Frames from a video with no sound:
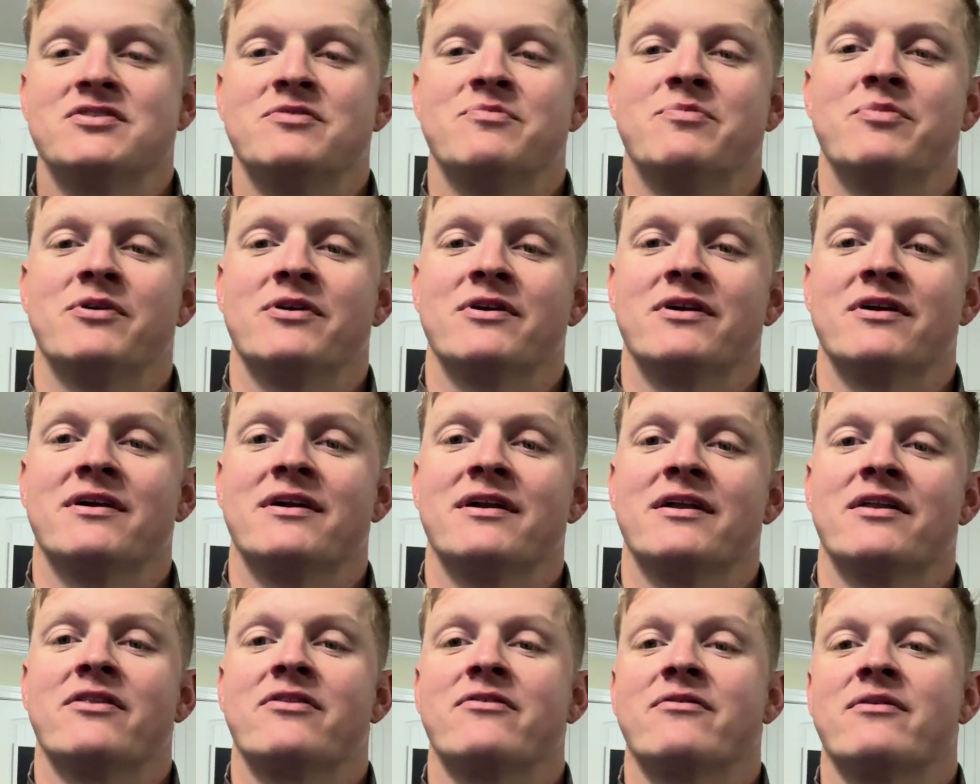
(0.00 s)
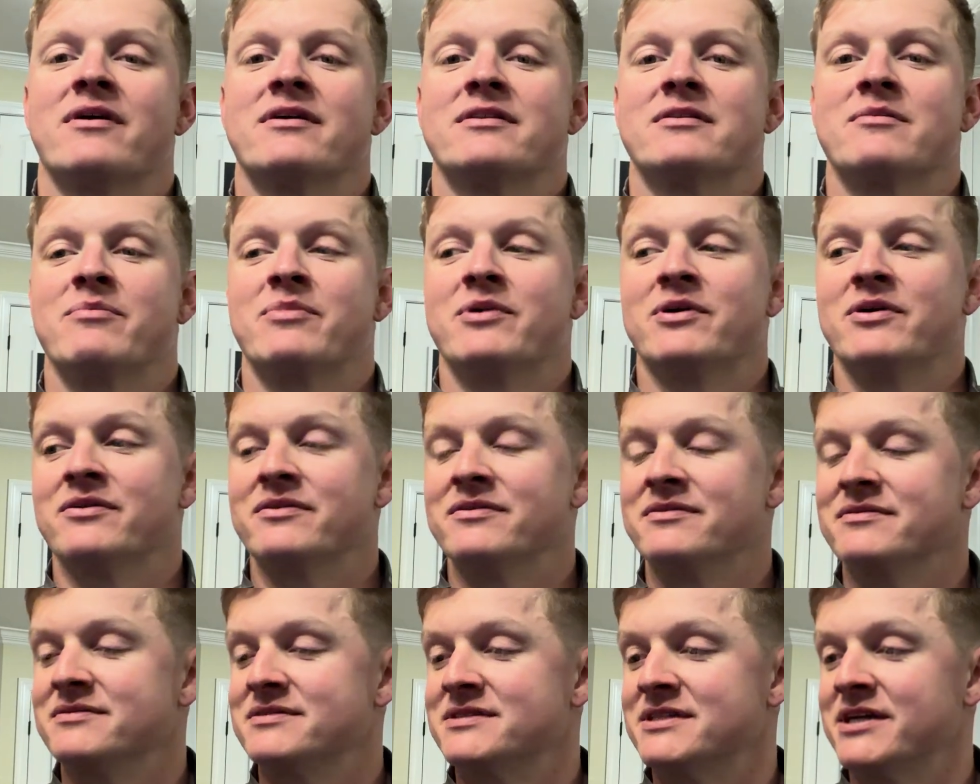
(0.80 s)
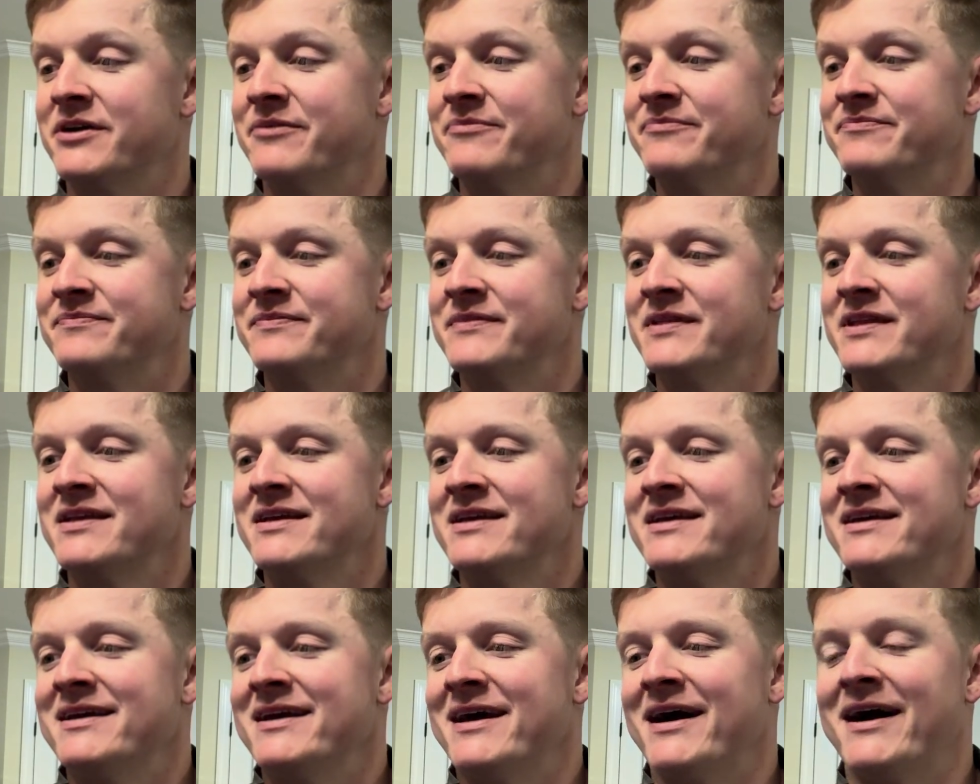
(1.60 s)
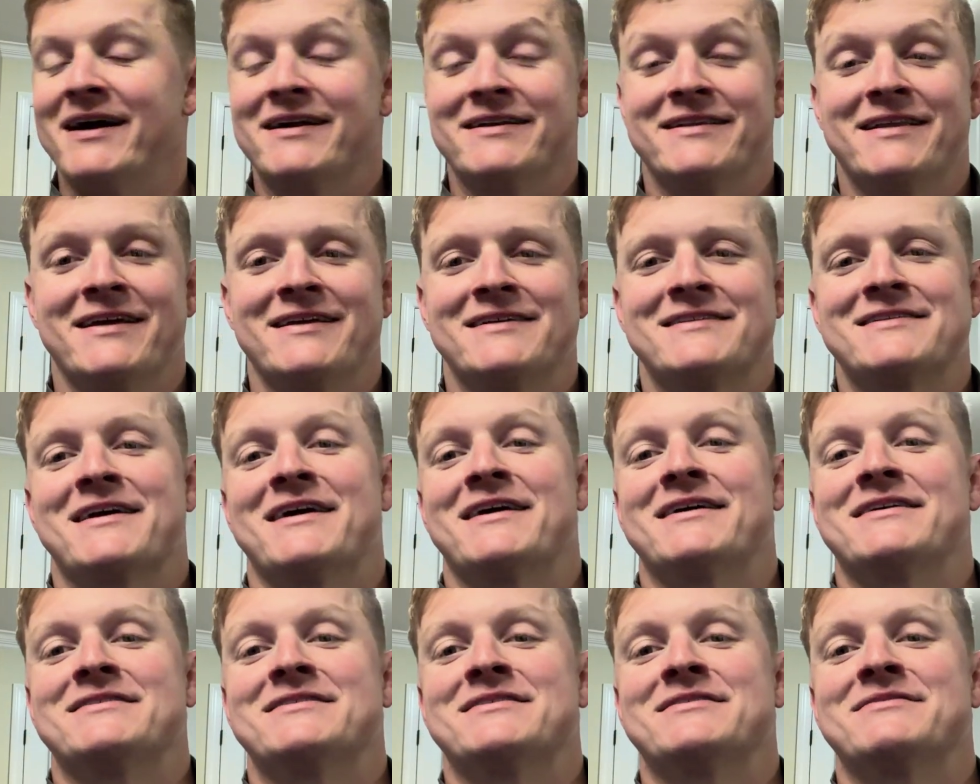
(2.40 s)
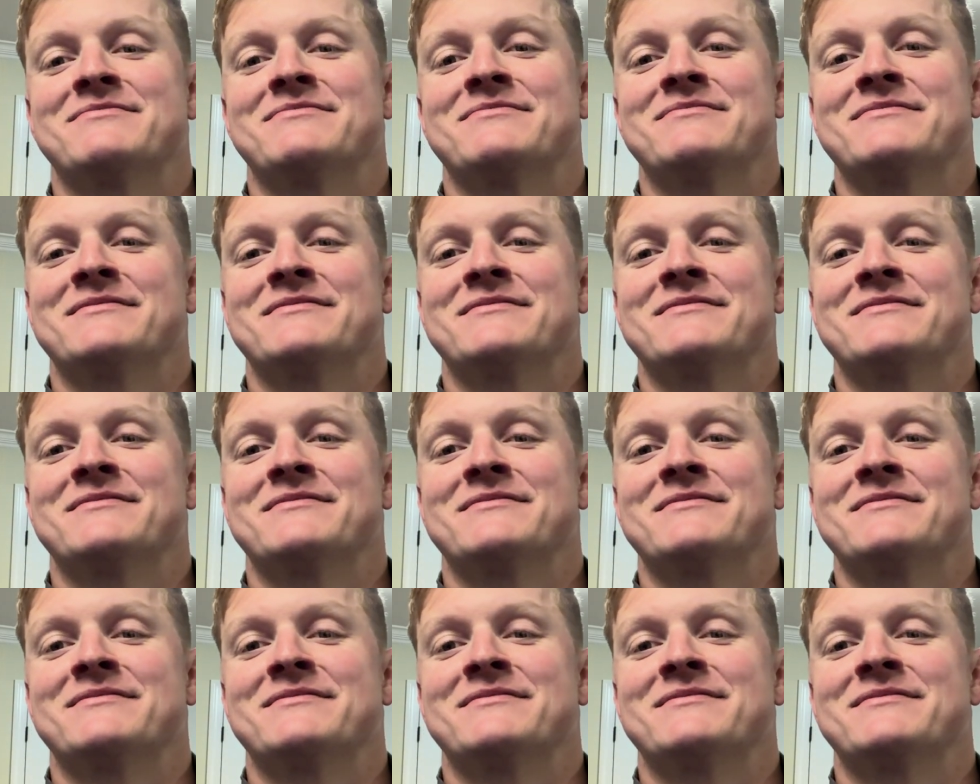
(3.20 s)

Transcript: you put on it throughout the build. So, all right, thanks guys.